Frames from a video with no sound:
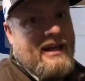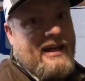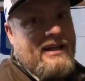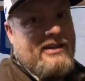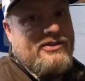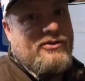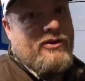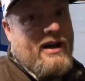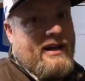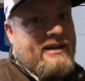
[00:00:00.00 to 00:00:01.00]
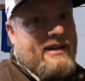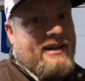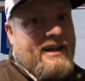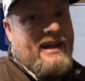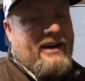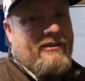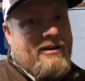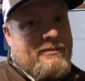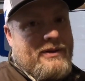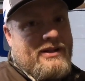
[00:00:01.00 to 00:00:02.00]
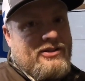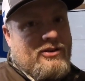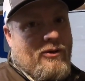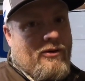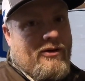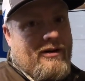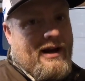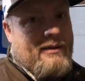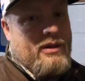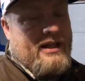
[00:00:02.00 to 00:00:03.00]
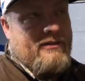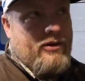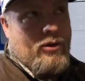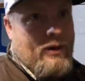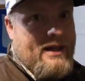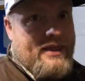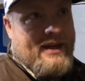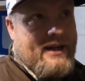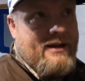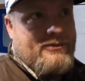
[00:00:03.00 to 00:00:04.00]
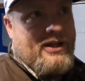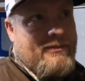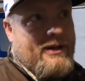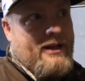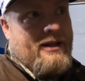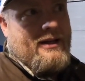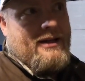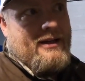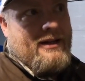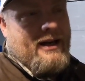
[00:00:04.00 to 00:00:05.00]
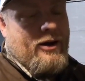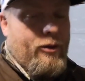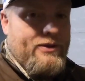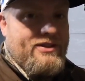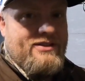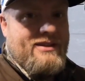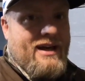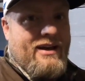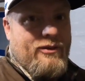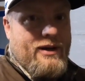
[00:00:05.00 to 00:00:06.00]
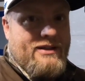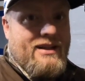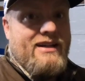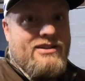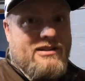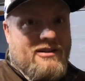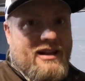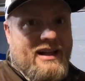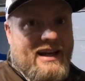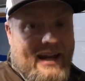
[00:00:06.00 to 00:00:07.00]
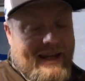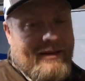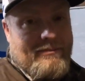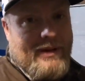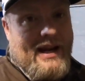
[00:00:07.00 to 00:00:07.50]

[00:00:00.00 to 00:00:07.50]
is right here up in this corner, I believe. Little white thing comes up. I hope it's a set, otherwise I just look like an idiot. But